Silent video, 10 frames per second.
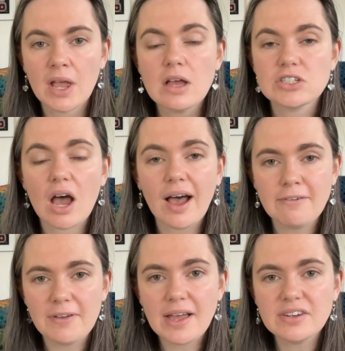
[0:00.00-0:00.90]
So I
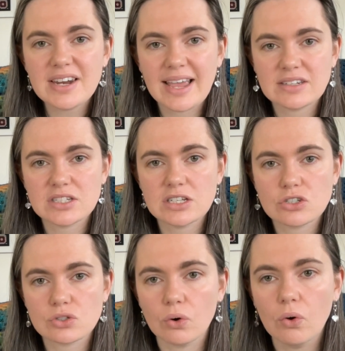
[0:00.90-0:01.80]
found an Etsy
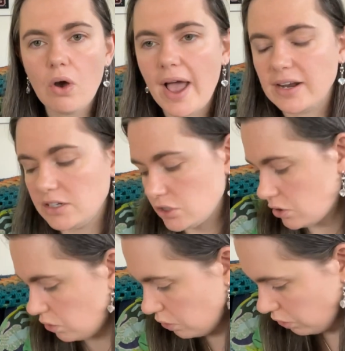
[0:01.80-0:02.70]
store, and it's
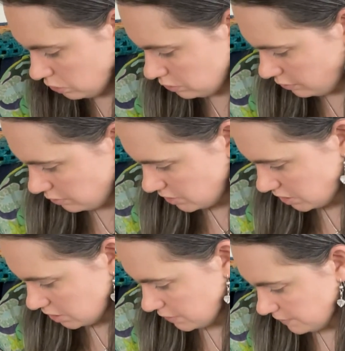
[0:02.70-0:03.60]

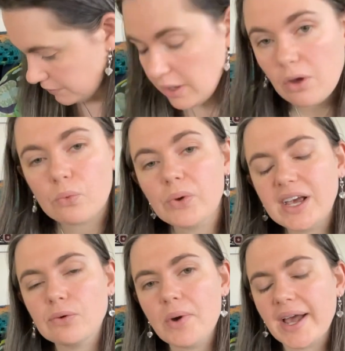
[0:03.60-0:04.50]
called
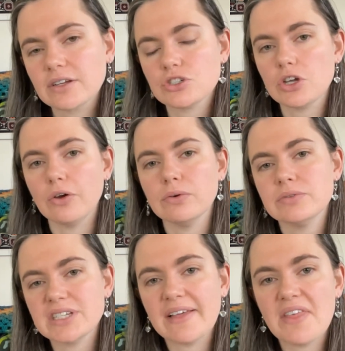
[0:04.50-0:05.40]
Rick Rack
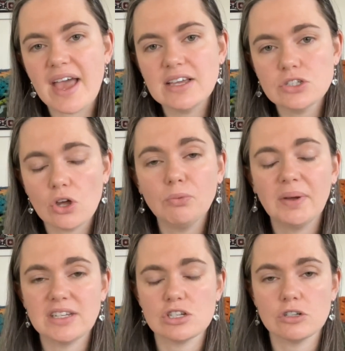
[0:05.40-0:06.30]
Sews, and they sold
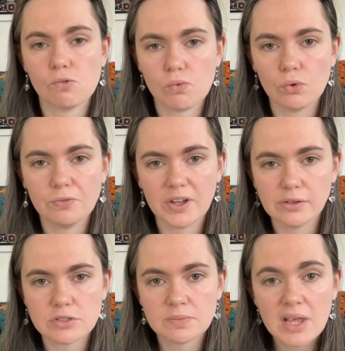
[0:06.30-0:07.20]
pieces of wool
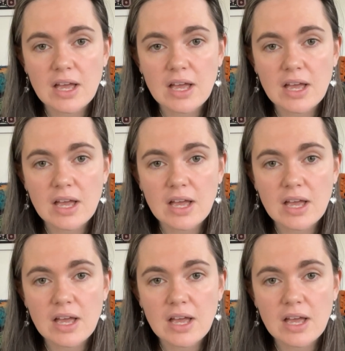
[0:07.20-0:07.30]
felt.